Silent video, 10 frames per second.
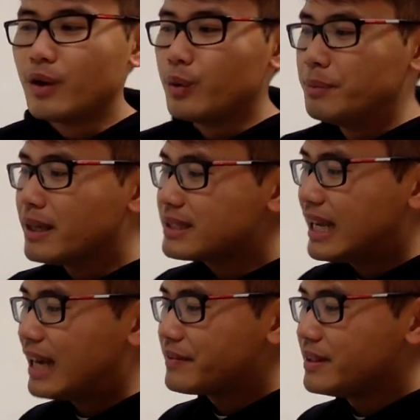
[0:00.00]
We must
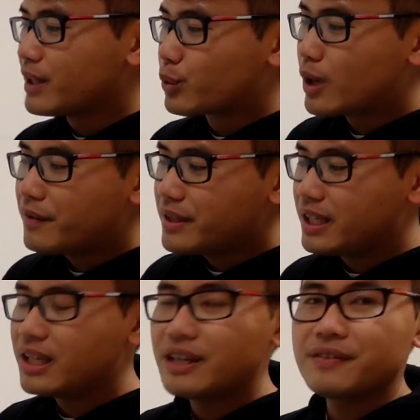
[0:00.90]
have the
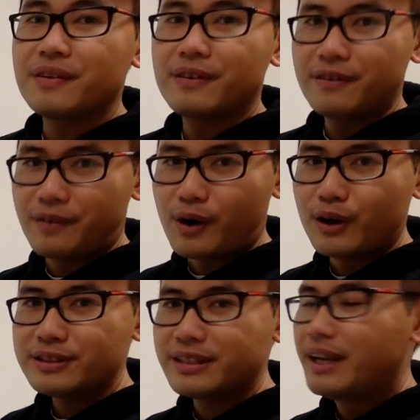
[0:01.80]
derivative
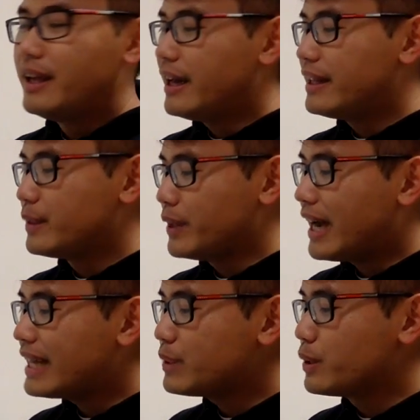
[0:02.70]
first, and then we
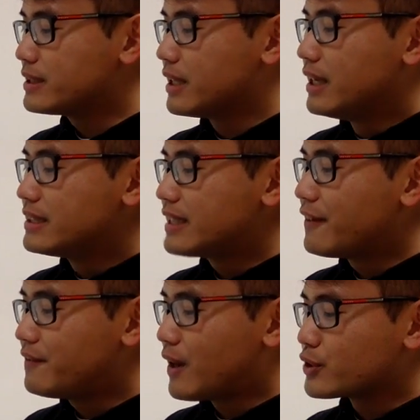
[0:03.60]
add it with
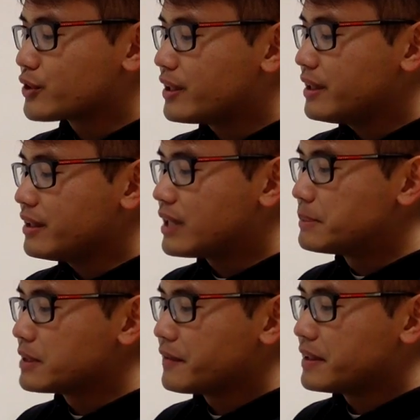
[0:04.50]
some function in
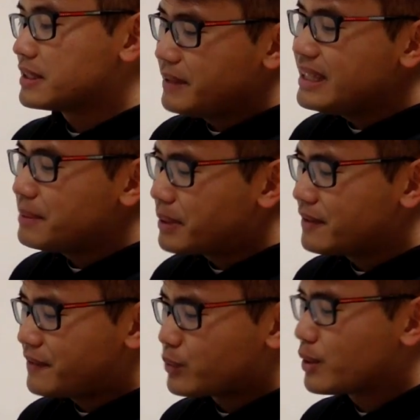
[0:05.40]
terms of its
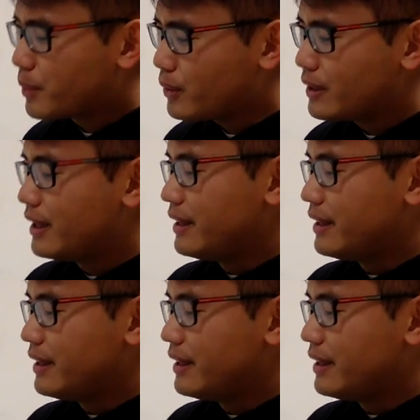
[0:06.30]
independent variable,